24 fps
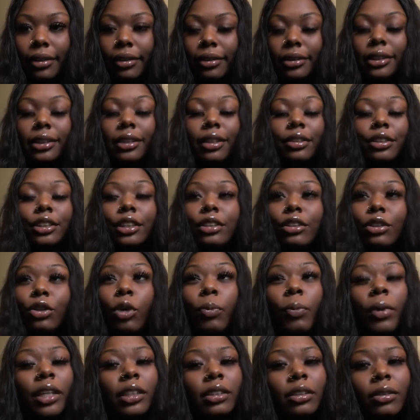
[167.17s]
So she threw a
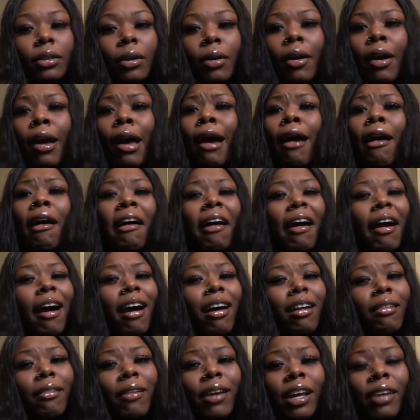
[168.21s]
pencil
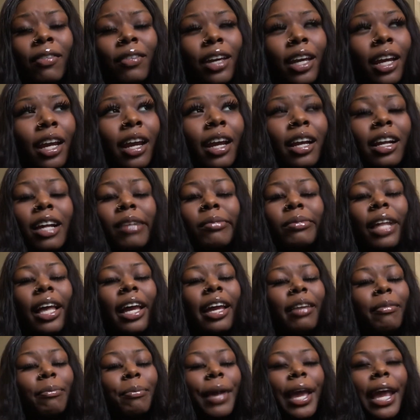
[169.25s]
all the way over here, and I'm
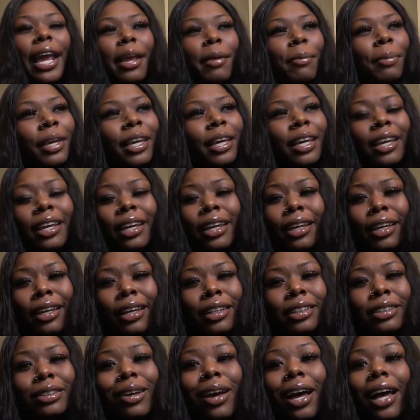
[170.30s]
like, baby.
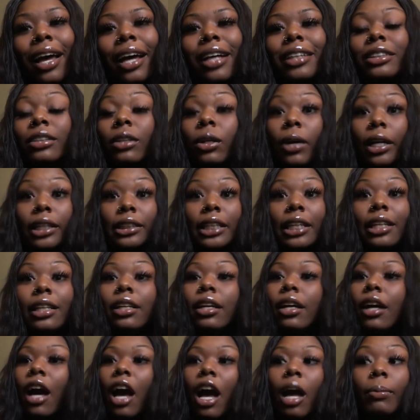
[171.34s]
So I, so I said it
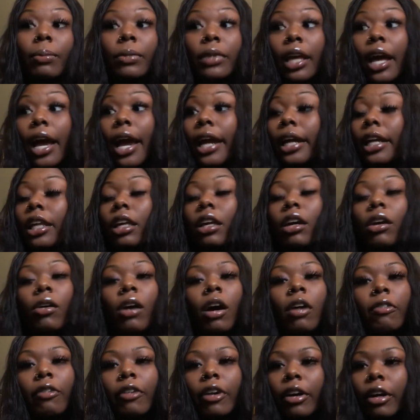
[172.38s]
calmly. I ain't even go
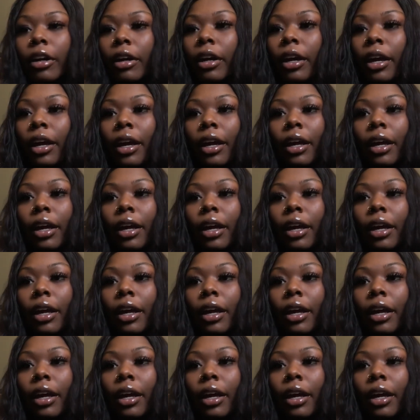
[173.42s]
off of her.